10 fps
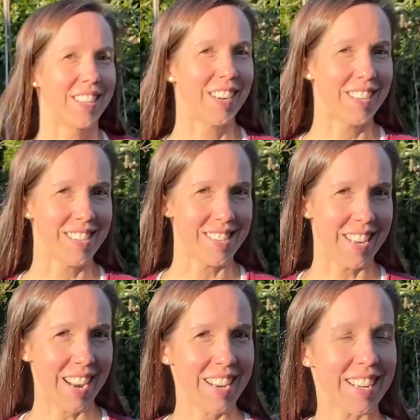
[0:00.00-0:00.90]
the garden
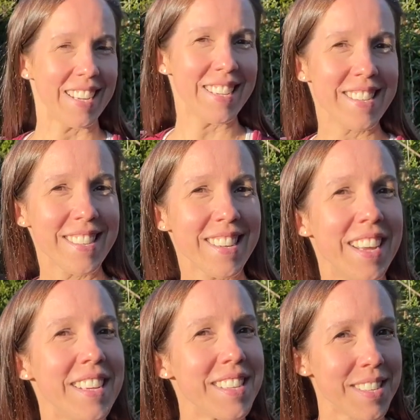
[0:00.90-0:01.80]
today is
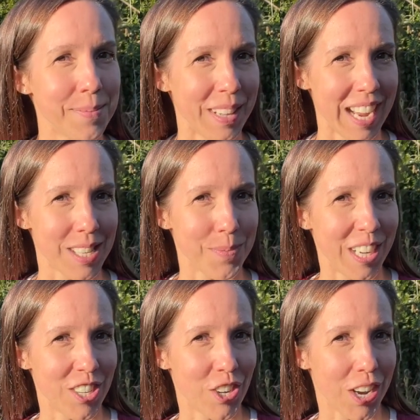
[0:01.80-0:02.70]
some
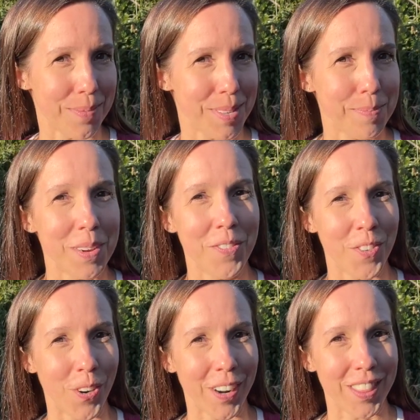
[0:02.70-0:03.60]
last-minute jobs
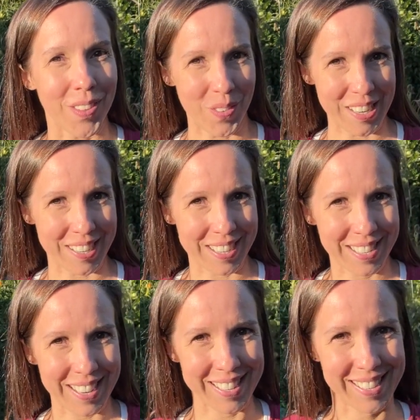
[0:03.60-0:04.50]
before the winter
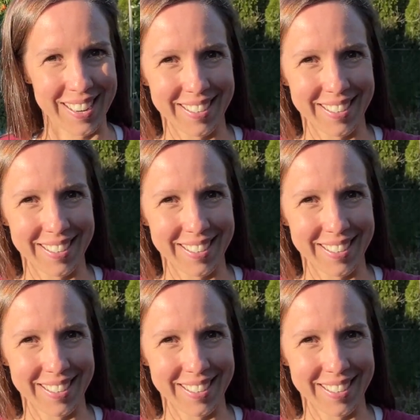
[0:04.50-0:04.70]
sets in.